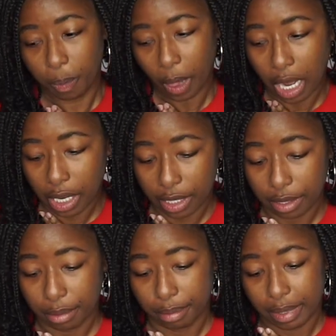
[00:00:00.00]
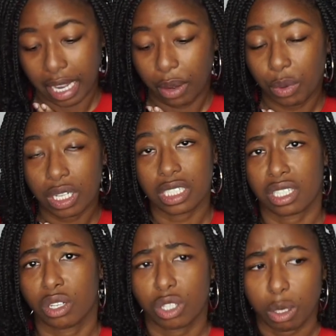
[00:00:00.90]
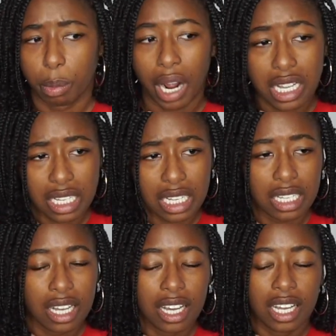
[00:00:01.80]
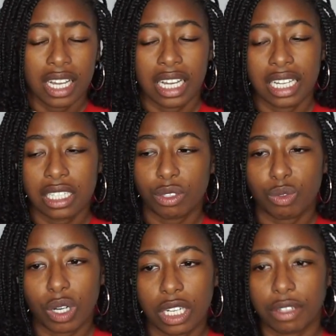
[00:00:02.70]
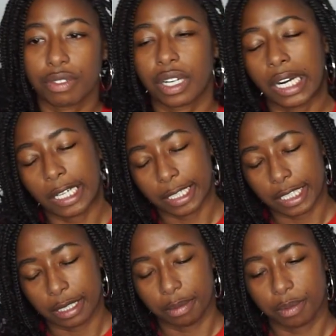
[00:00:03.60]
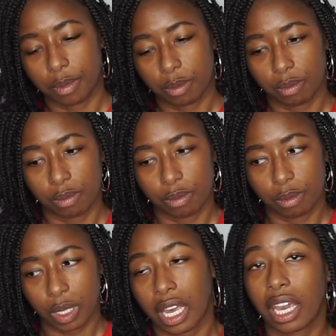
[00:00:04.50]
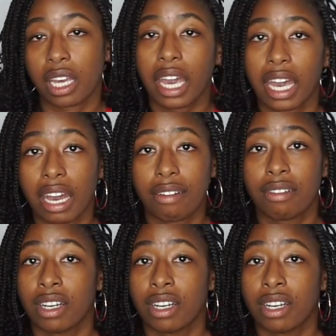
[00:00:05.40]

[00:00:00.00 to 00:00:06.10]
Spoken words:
And we could just go through the process. It's rough. Can't have